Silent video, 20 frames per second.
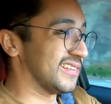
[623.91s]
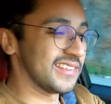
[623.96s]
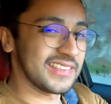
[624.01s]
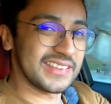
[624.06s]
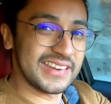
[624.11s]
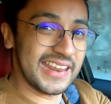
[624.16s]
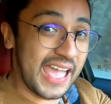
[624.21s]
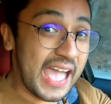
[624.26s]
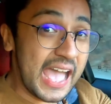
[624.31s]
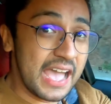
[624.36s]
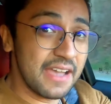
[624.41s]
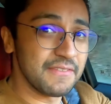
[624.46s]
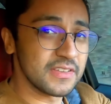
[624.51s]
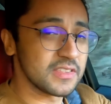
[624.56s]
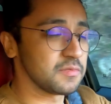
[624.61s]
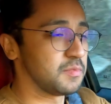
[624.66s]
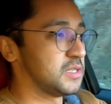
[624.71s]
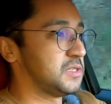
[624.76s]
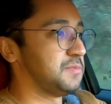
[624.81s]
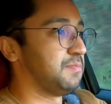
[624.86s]
It doesn't
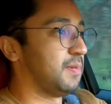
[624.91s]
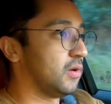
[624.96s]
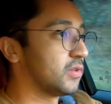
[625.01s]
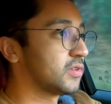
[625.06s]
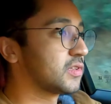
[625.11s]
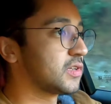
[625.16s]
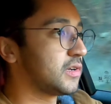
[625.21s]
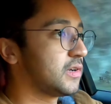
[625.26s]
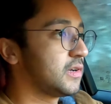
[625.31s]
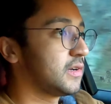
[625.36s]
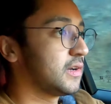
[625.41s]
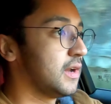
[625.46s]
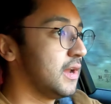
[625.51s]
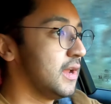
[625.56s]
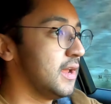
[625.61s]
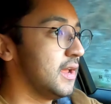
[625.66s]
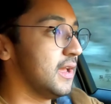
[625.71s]
have as much bolster